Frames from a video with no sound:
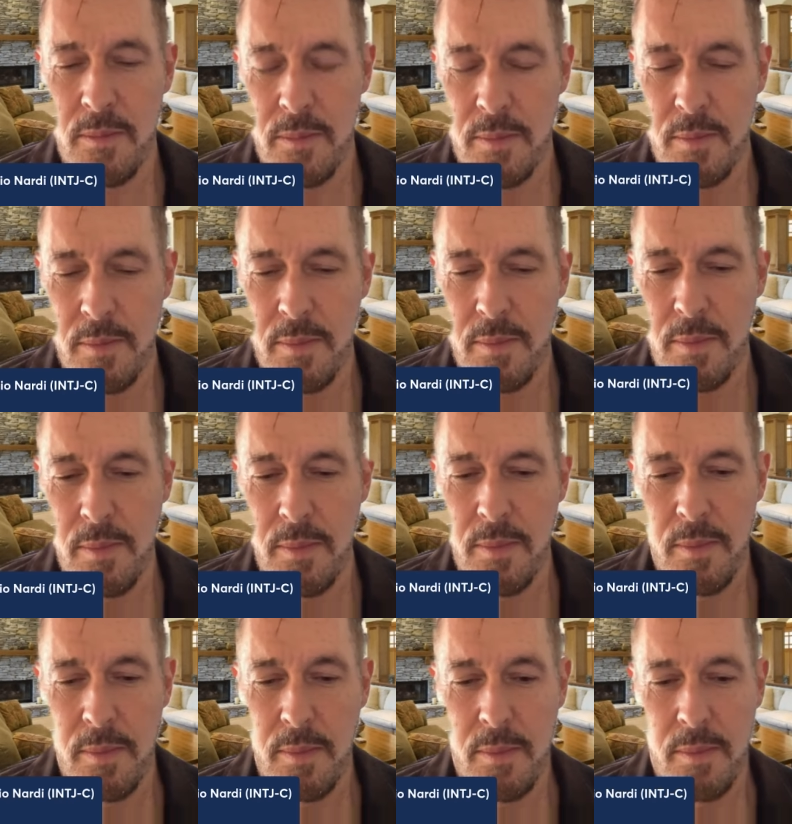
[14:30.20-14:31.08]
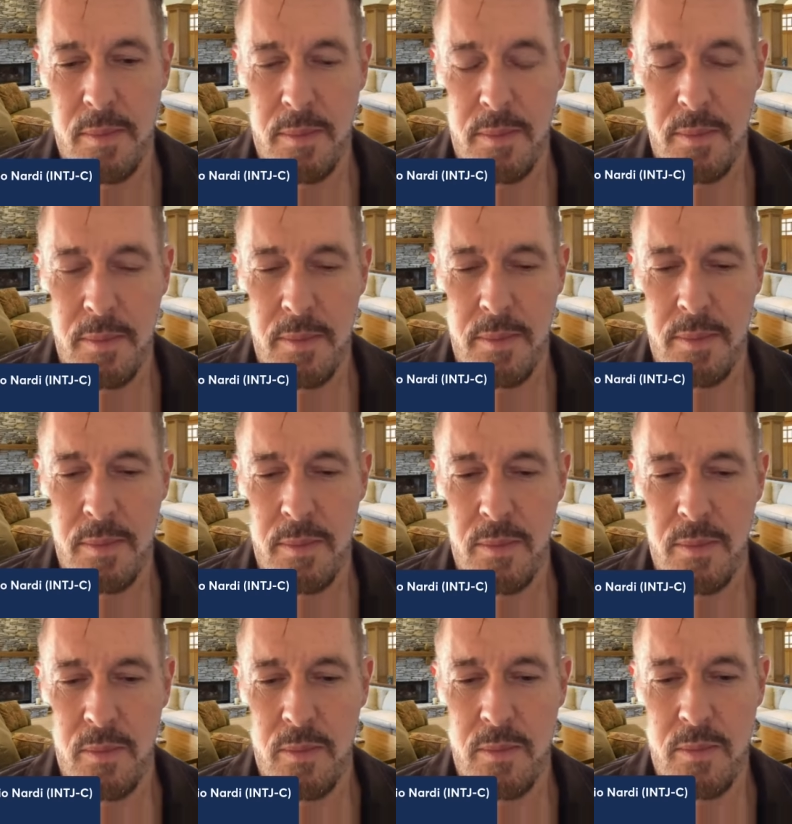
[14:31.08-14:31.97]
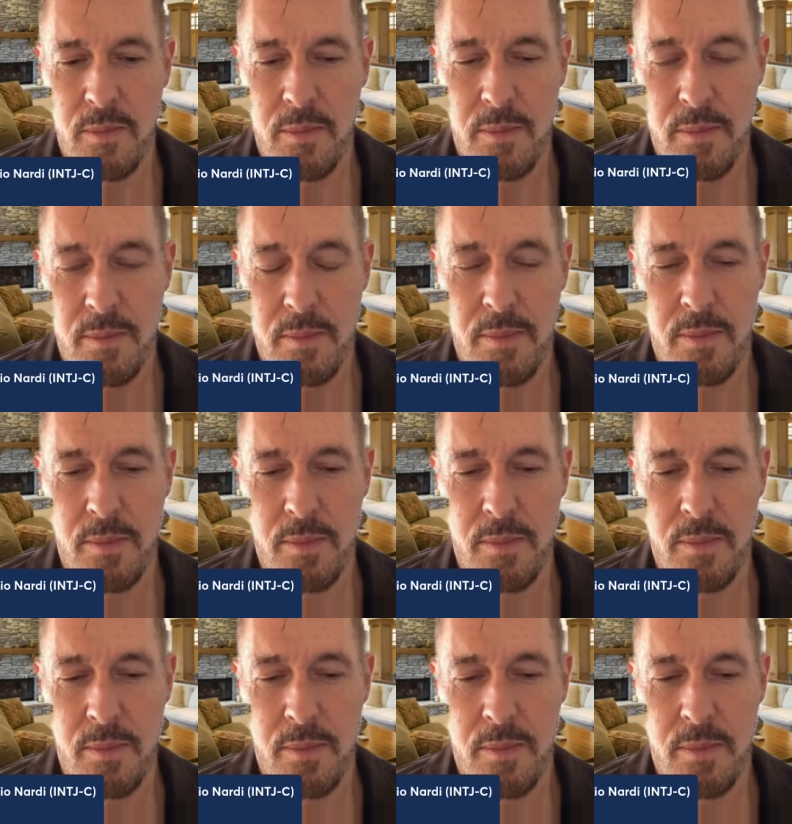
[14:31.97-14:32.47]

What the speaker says: (silent)